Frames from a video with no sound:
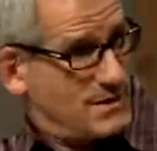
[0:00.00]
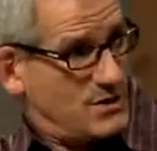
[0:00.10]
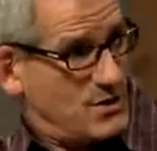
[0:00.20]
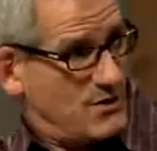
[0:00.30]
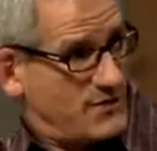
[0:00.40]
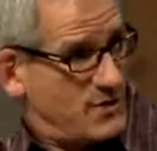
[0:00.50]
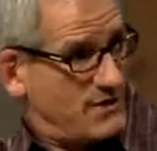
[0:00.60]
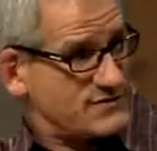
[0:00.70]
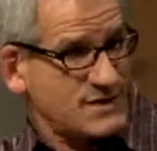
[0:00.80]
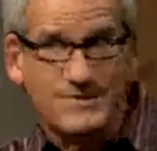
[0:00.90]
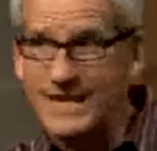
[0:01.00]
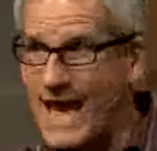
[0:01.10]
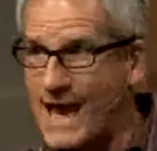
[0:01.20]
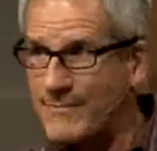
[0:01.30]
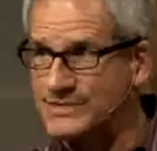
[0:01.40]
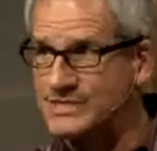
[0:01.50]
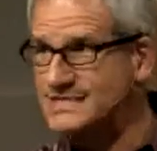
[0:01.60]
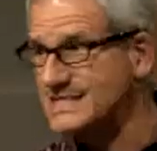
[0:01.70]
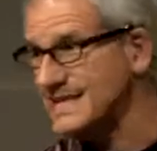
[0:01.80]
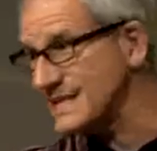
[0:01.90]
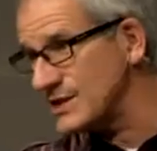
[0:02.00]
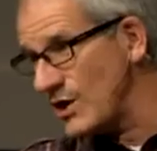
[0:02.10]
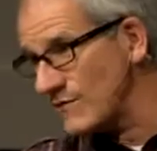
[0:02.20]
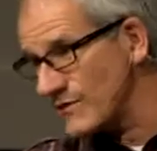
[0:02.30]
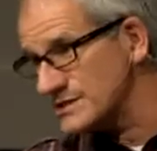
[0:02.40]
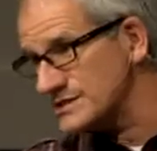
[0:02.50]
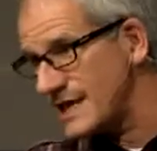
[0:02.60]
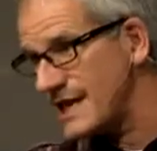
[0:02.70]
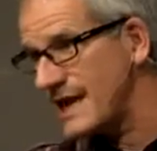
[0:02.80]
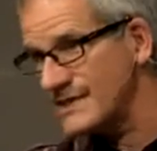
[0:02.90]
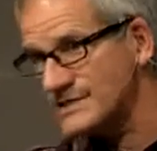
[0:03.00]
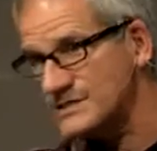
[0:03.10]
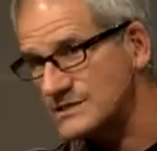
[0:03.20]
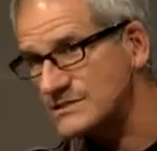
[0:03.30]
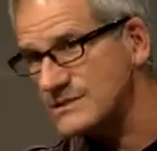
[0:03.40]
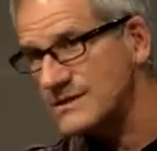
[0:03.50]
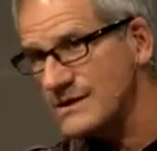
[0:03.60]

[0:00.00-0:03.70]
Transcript: you know, if, you, if something happens, just leaning over and say, hey, this is,